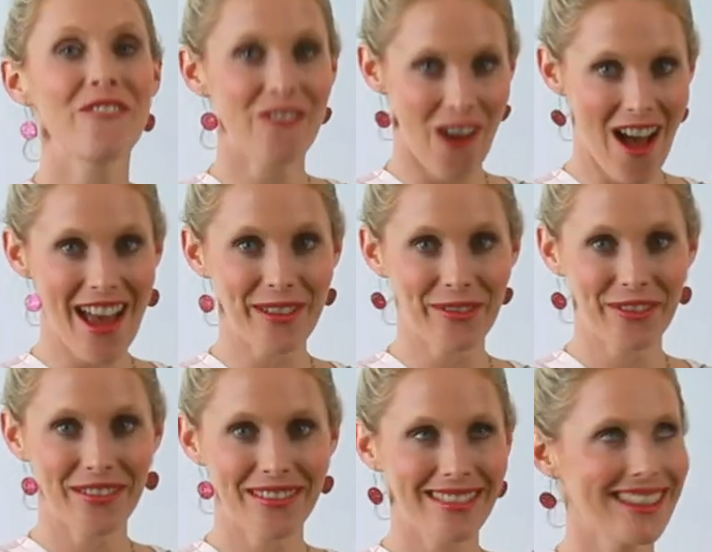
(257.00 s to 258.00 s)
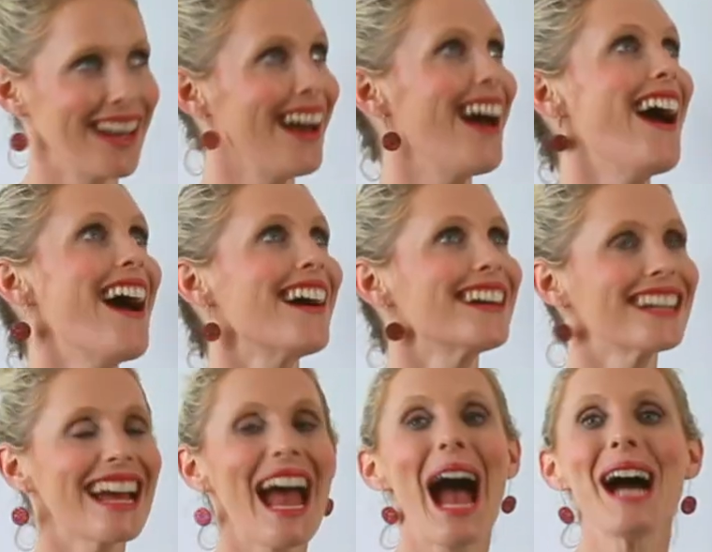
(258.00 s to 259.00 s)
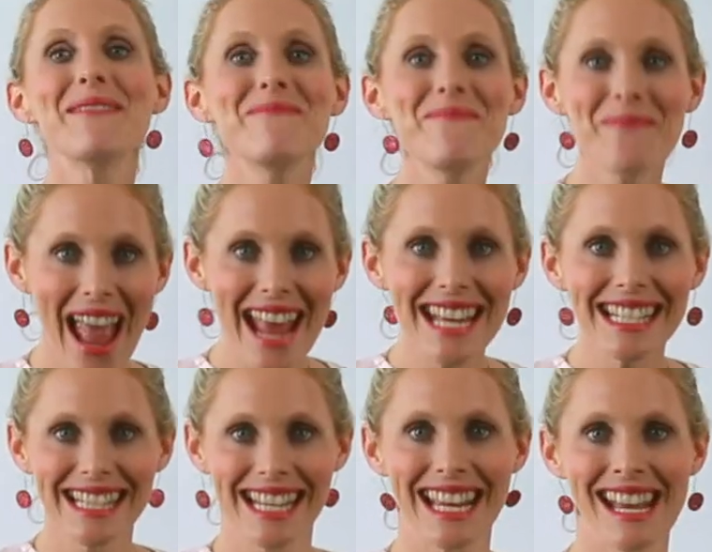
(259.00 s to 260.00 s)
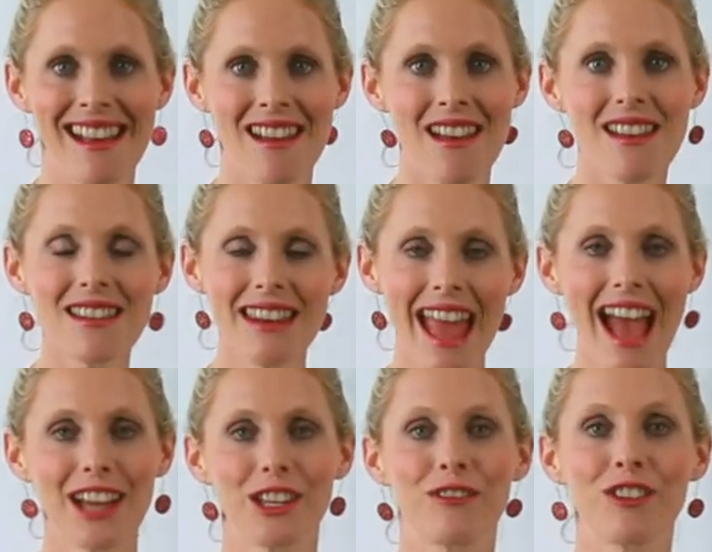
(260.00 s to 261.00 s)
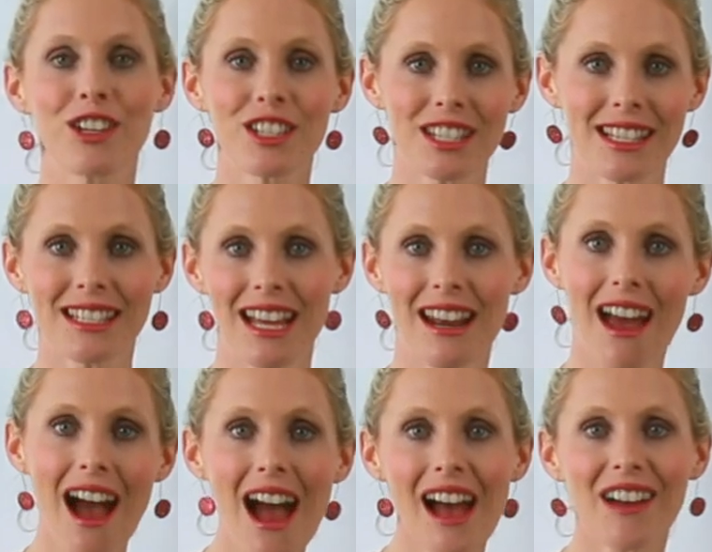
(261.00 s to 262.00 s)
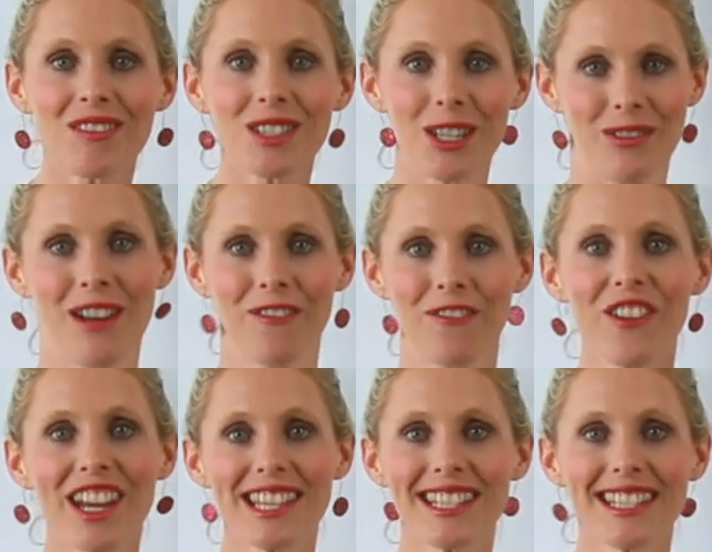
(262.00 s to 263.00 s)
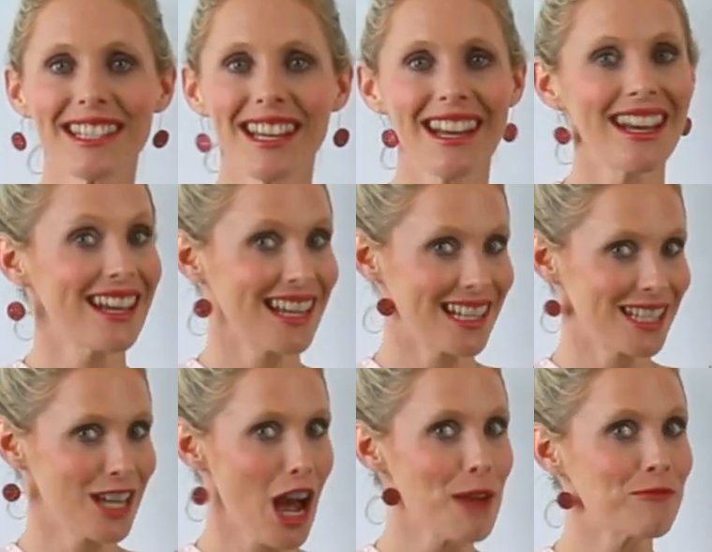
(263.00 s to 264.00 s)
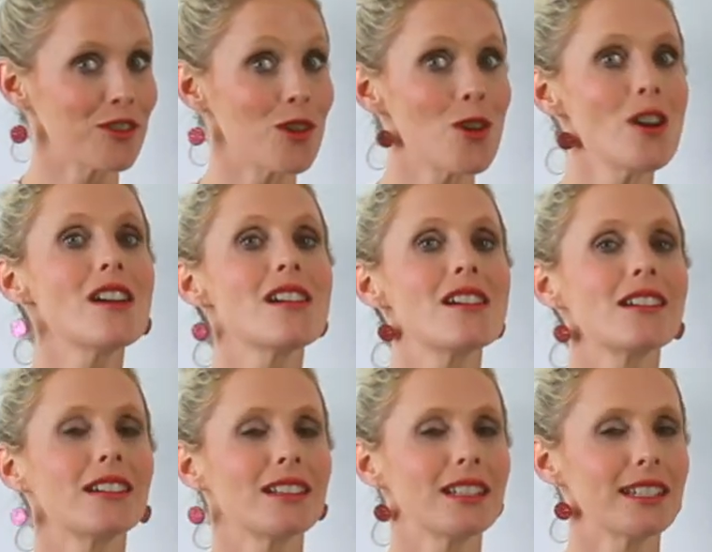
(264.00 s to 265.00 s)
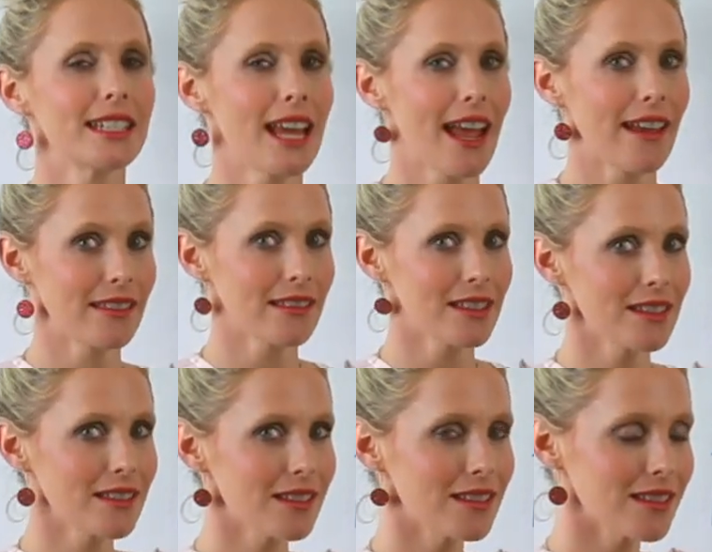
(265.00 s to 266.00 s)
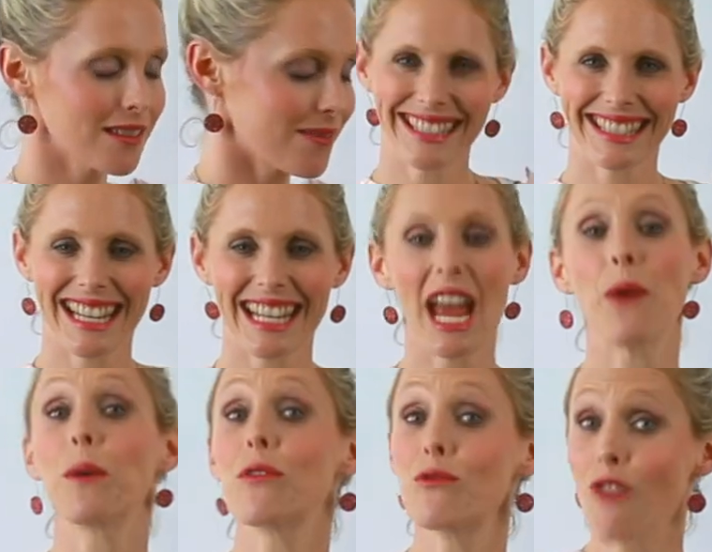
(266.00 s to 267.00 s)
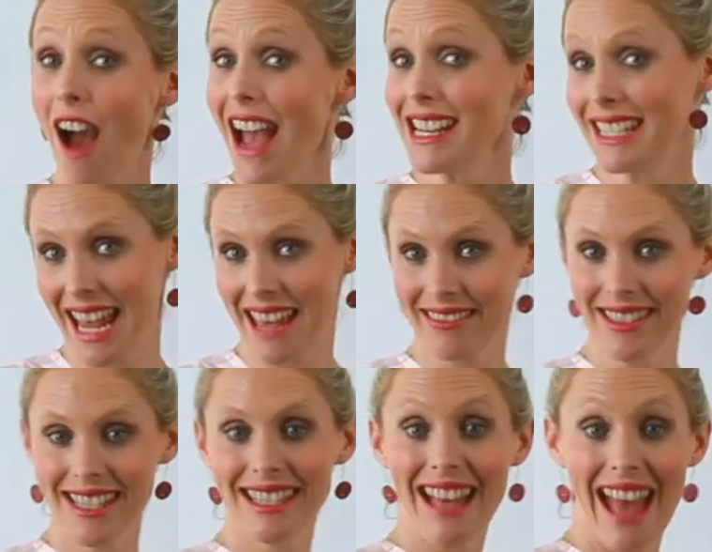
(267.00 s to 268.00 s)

5. Amazing. Now you've not just done halves, you've done fifths. It's time for tenths. Now we write tenths